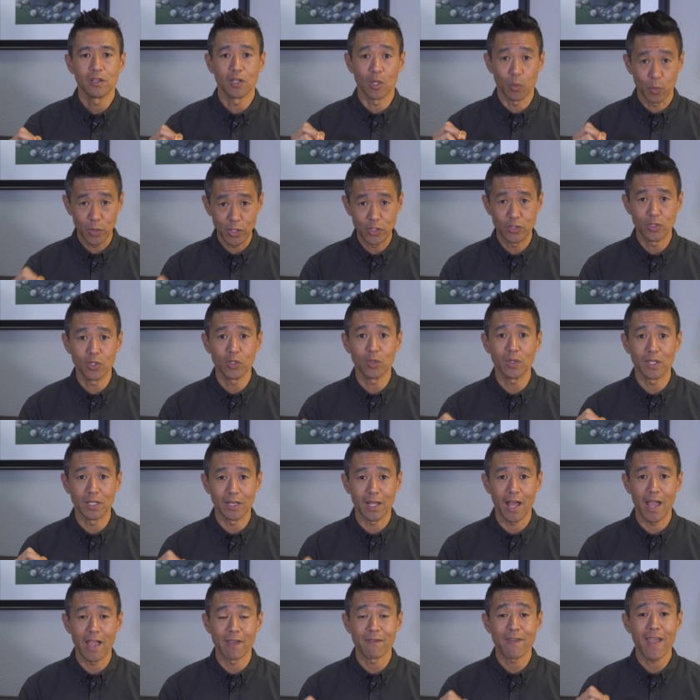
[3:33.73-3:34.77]
that we do
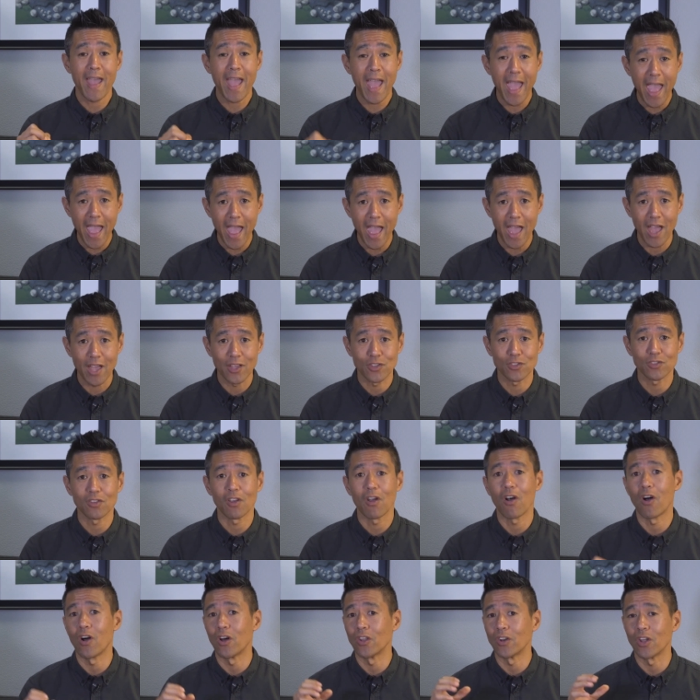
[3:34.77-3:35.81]
in life
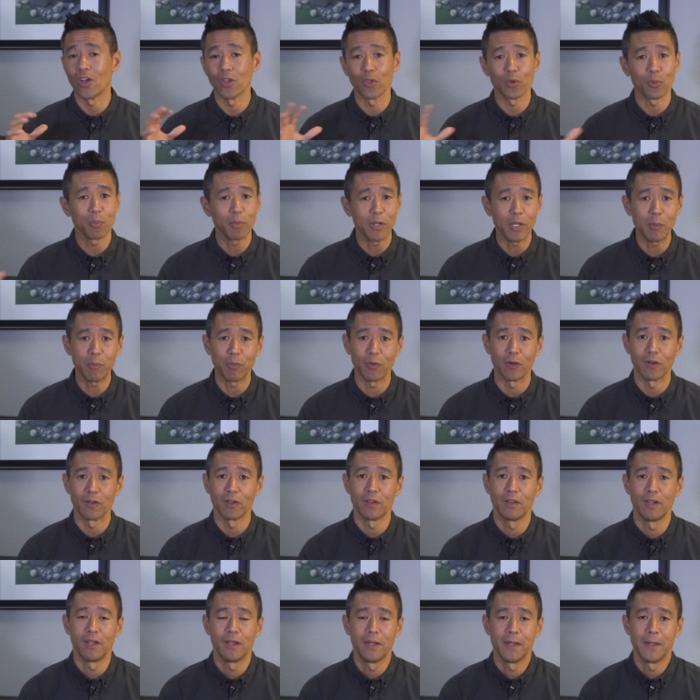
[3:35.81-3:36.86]
has on other
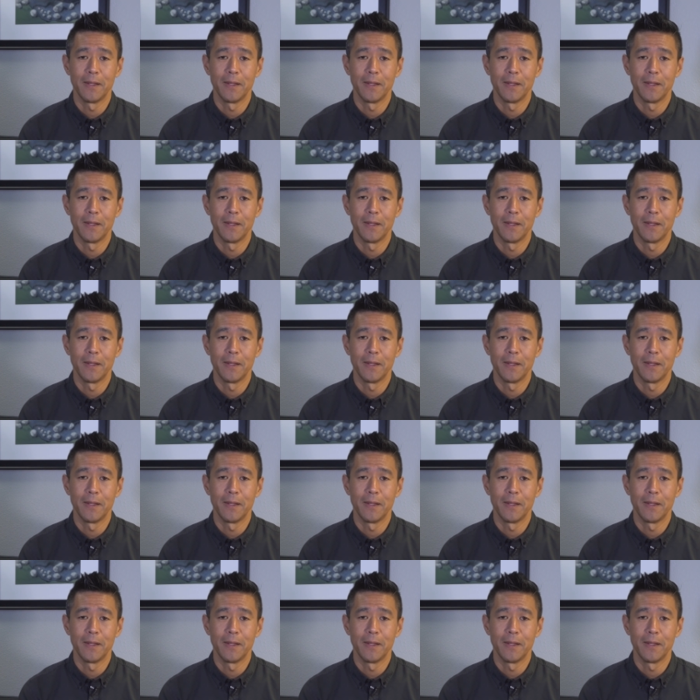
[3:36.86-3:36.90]
people.